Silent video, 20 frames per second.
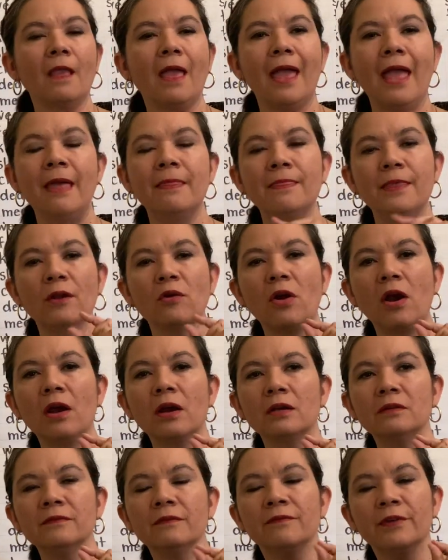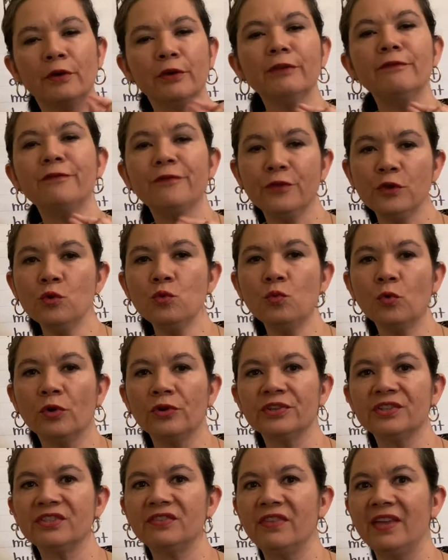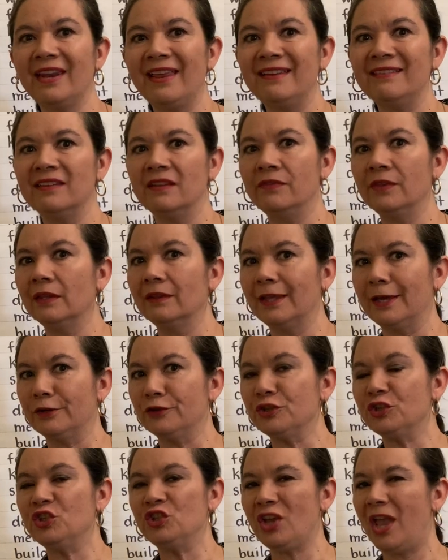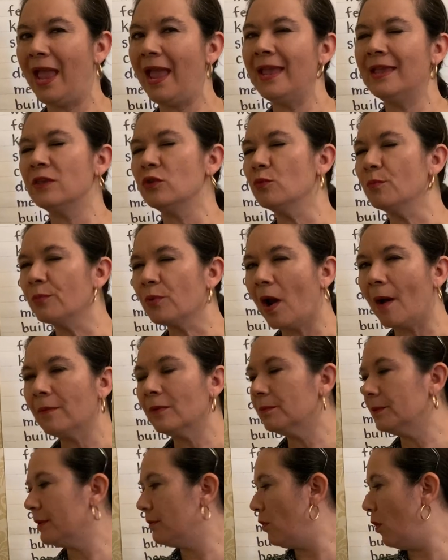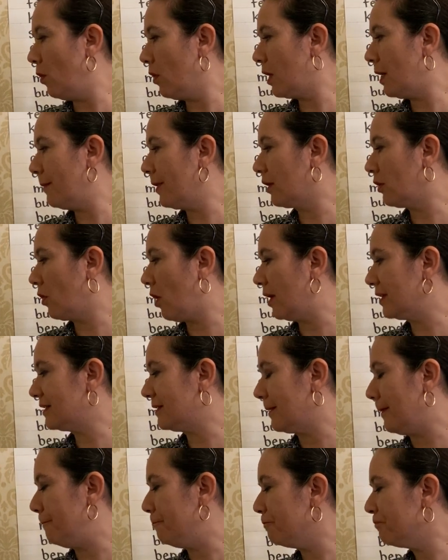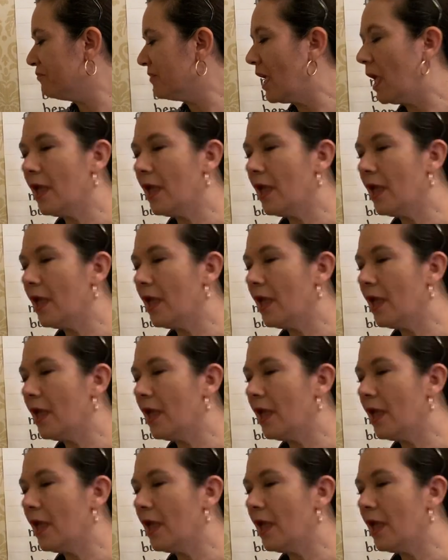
And there are very few words that end in the letter J, and you probably won't come across them.